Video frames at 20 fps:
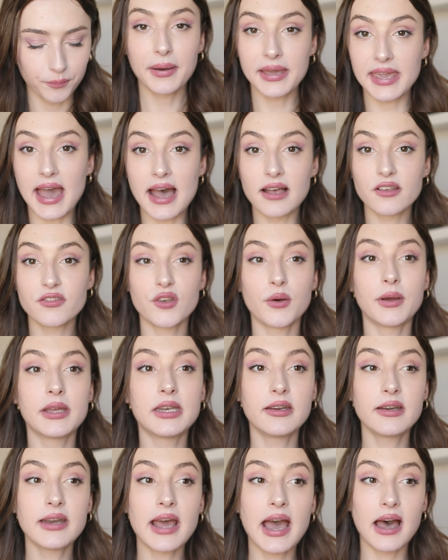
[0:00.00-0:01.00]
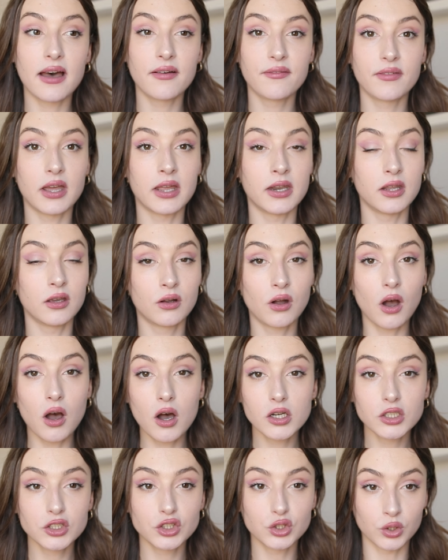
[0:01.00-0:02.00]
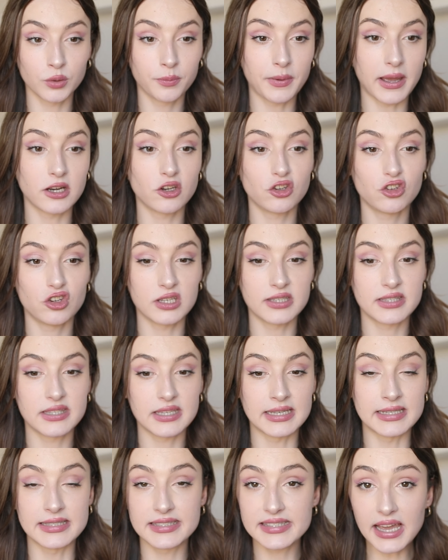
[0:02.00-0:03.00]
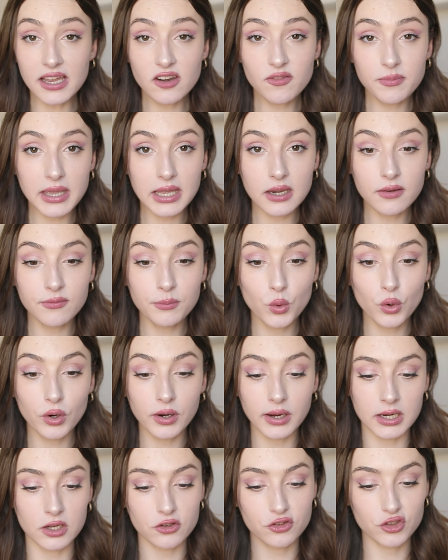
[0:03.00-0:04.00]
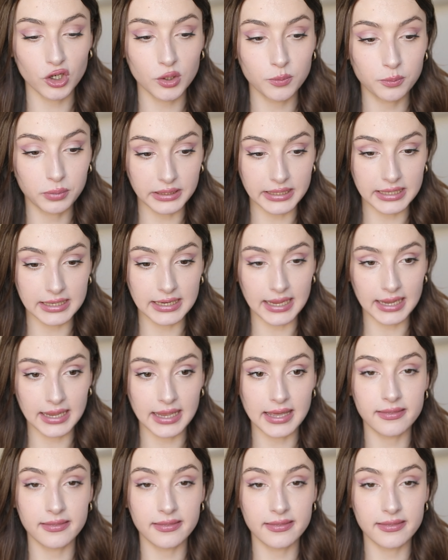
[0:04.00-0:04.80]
But yeah, so I didn't have any gauze or bandages inside of me anymore, and I started bleeding.